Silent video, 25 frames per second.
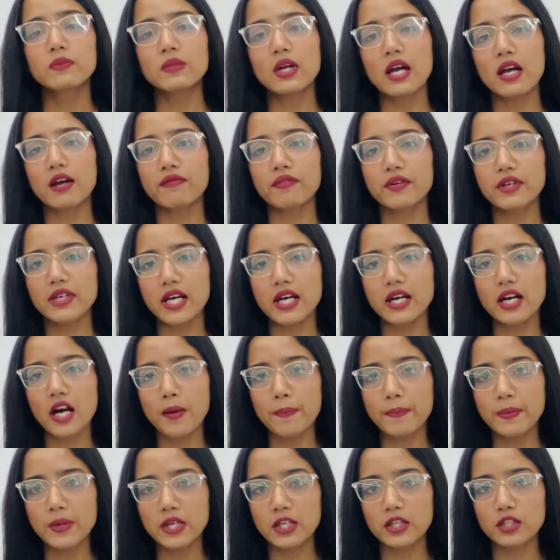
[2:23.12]
The FIR
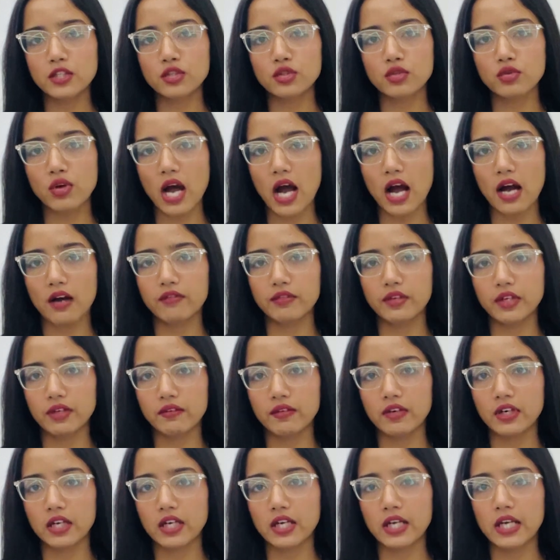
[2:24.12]
appears to have
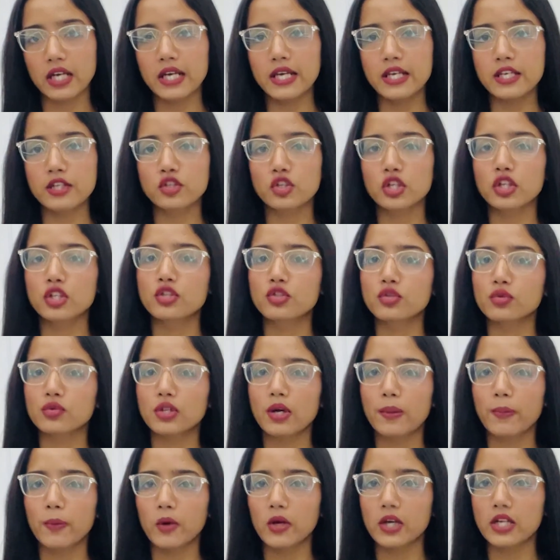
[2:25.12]
given a clean sheet to
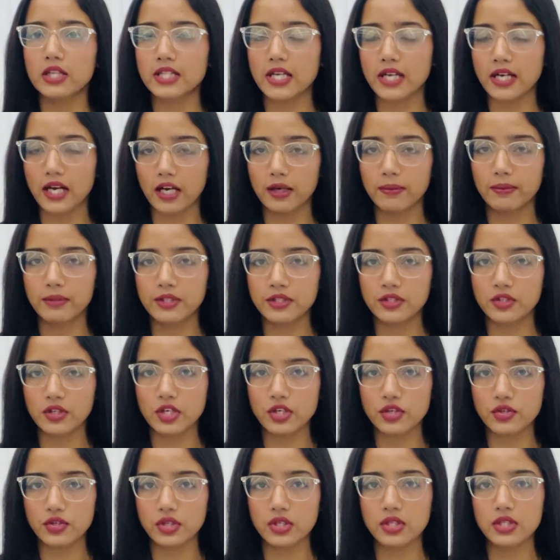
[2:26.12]
the police and
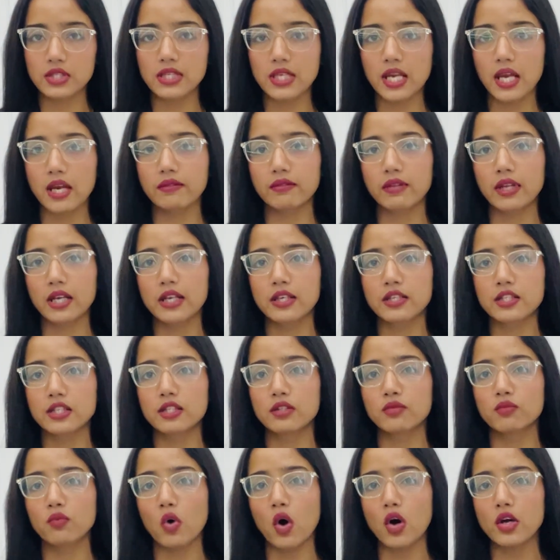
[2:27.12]
administration, saying they
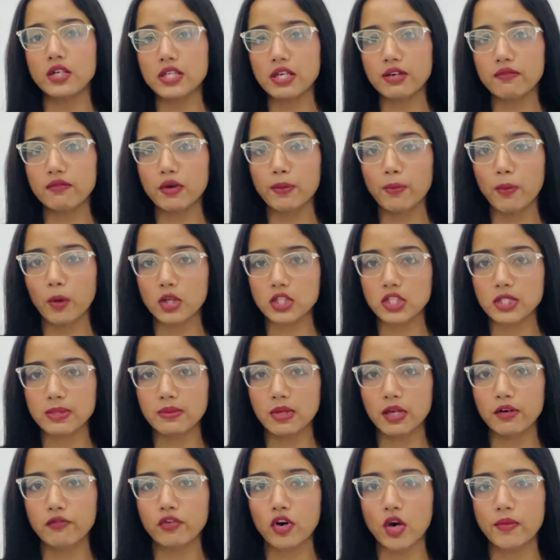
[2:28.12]
did whatever
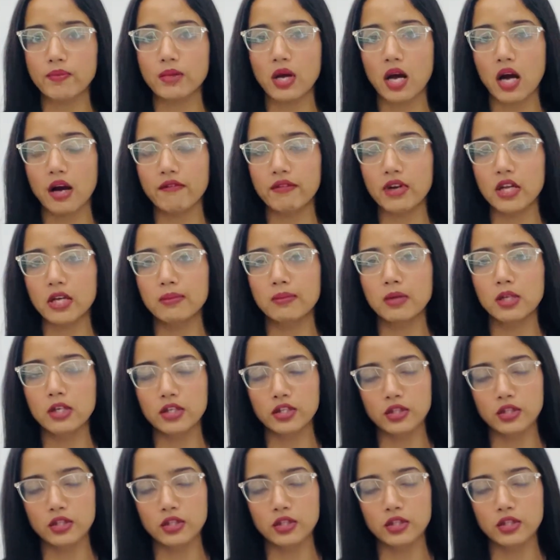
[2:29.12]
possible from the available